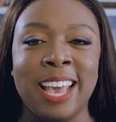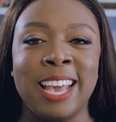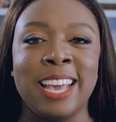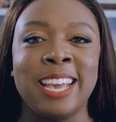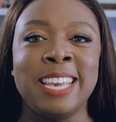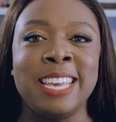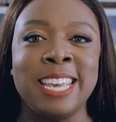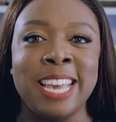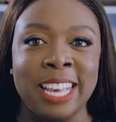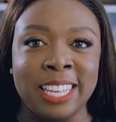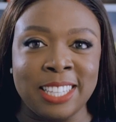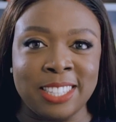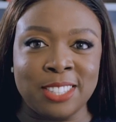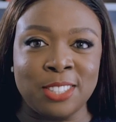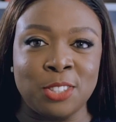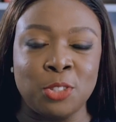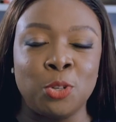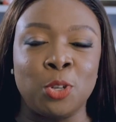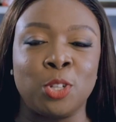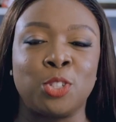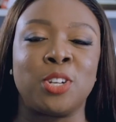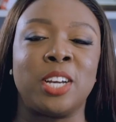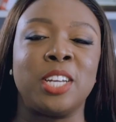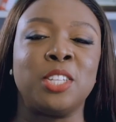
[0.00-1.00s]
Yes,
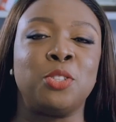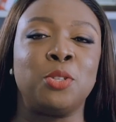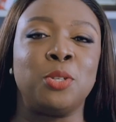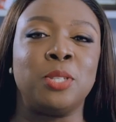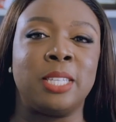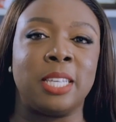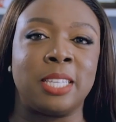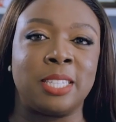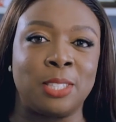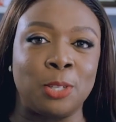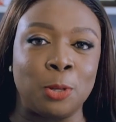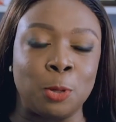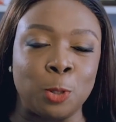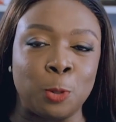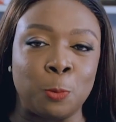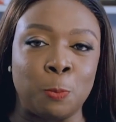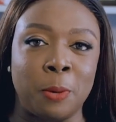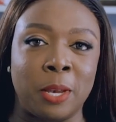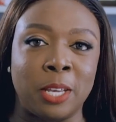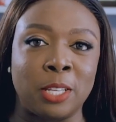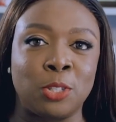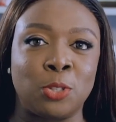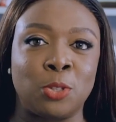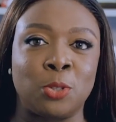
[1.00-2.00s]
you're trying to use a sales
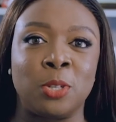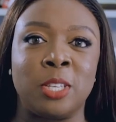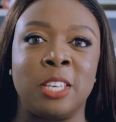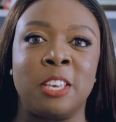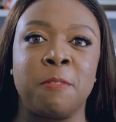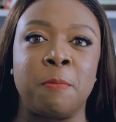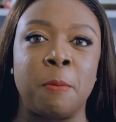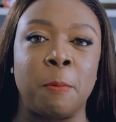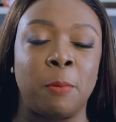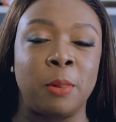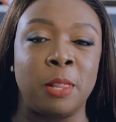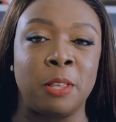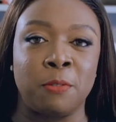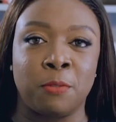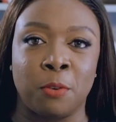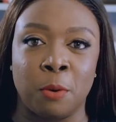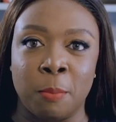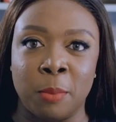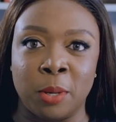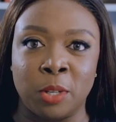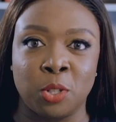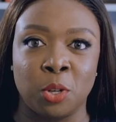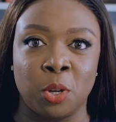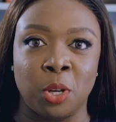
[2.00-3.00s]
page to give people
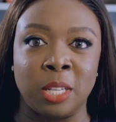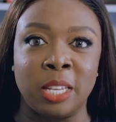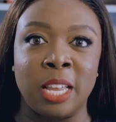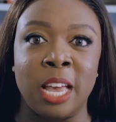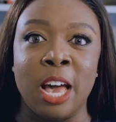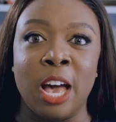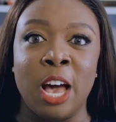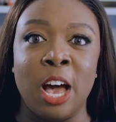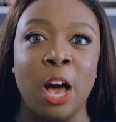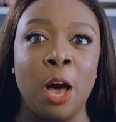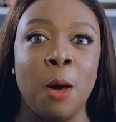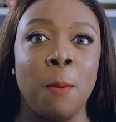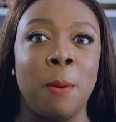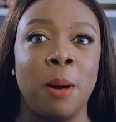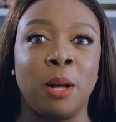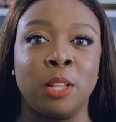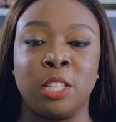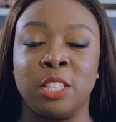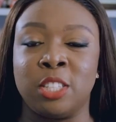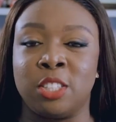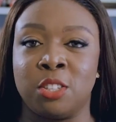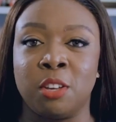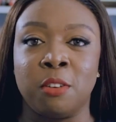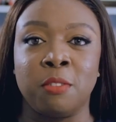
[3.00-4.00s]
information about
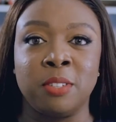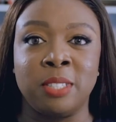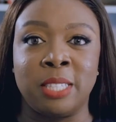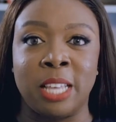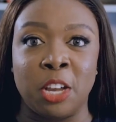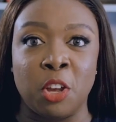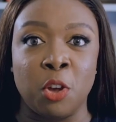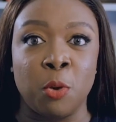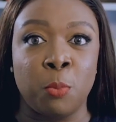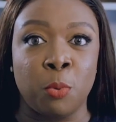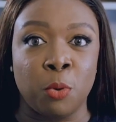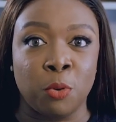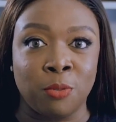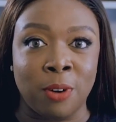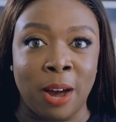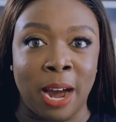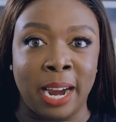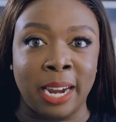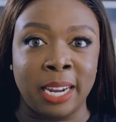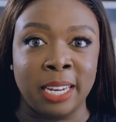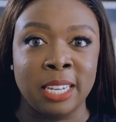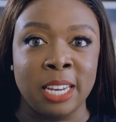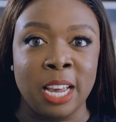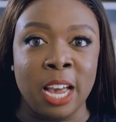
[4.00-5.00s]
the service that you
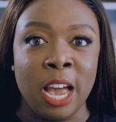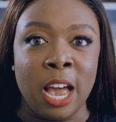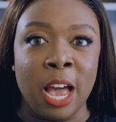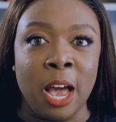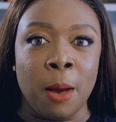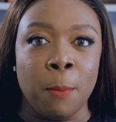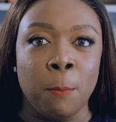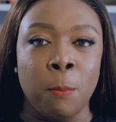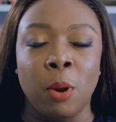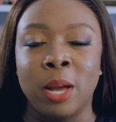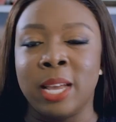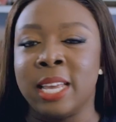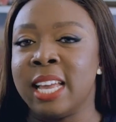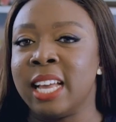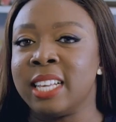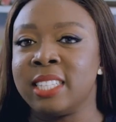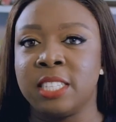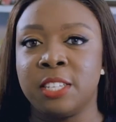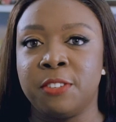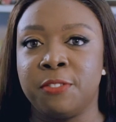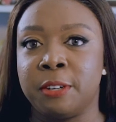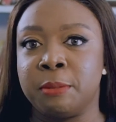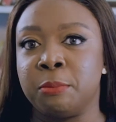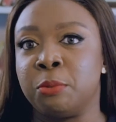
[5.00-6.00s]
provide. But here's
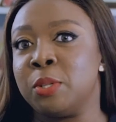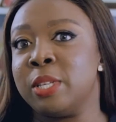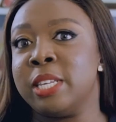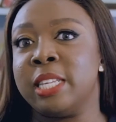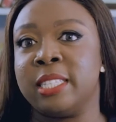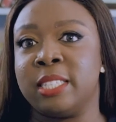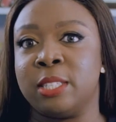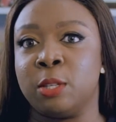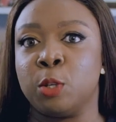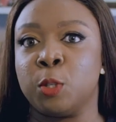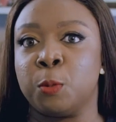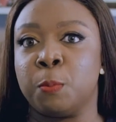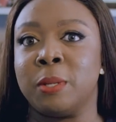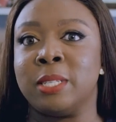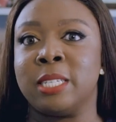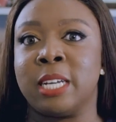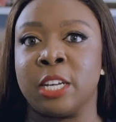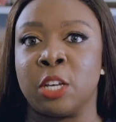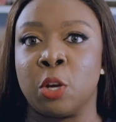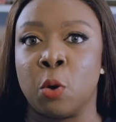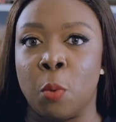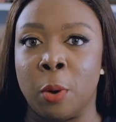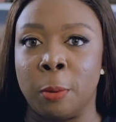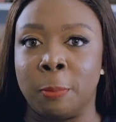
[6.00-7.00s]
the difference between a sales page
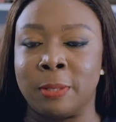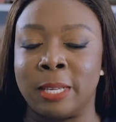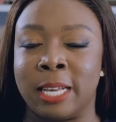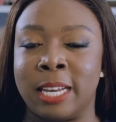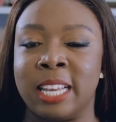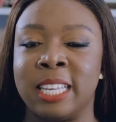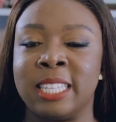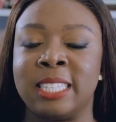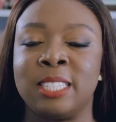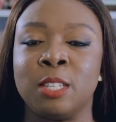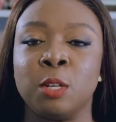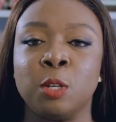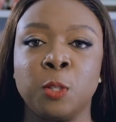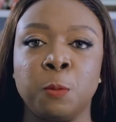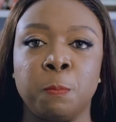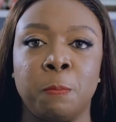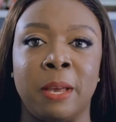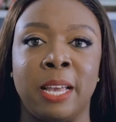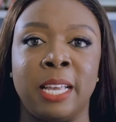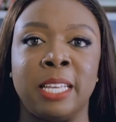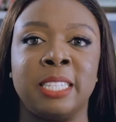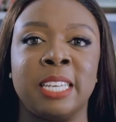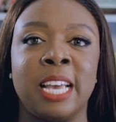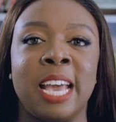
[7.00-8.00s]
and your website. A sales
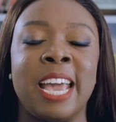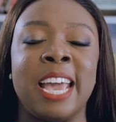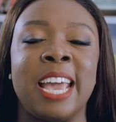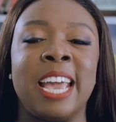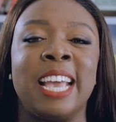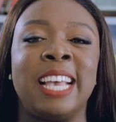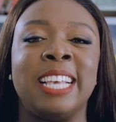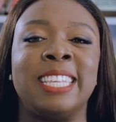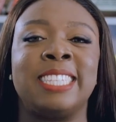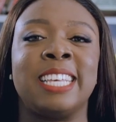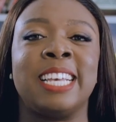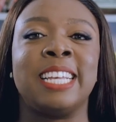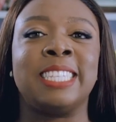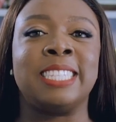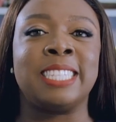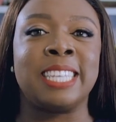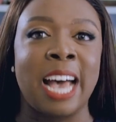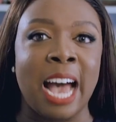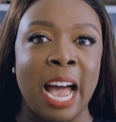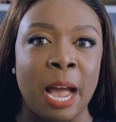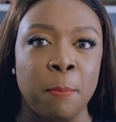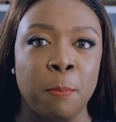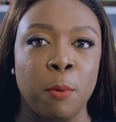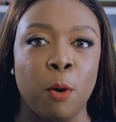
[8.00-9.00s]
page is a
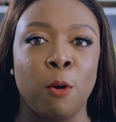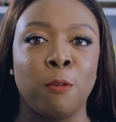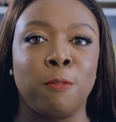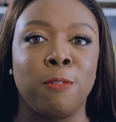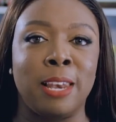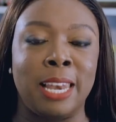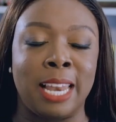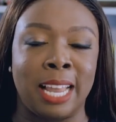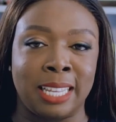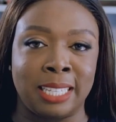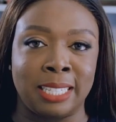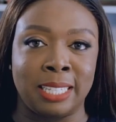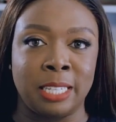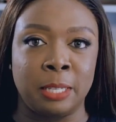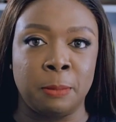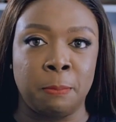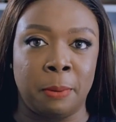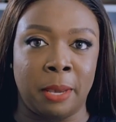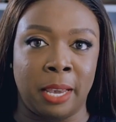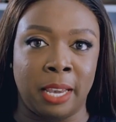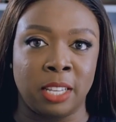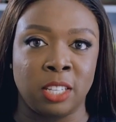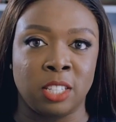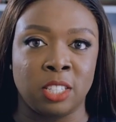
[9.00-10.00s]
type of landing
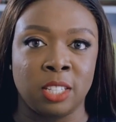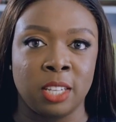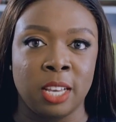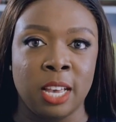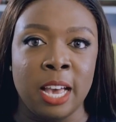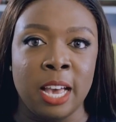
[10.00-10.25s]
page.